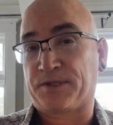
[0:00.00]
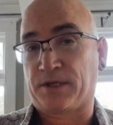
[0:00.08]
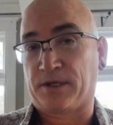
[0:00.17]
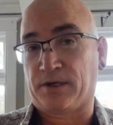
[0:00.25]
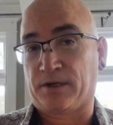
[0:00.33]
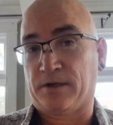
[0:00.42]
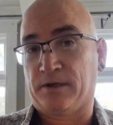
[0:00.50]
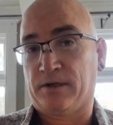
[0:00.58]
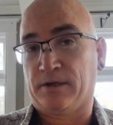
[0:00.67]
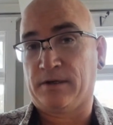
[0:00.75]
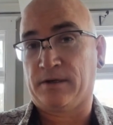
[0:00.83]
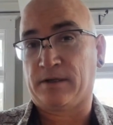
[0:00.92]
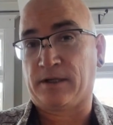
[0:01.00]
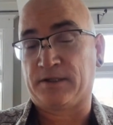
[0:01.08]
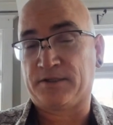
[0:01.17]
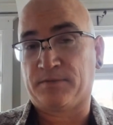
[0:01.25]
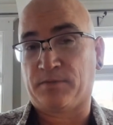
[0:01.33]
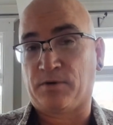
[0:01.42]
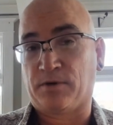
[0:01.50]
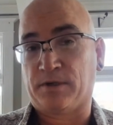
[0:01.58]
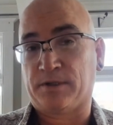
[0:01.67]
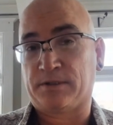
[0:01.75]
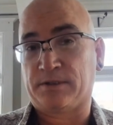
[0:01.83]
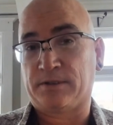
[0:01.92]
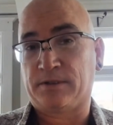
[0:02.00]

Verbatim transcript: here in support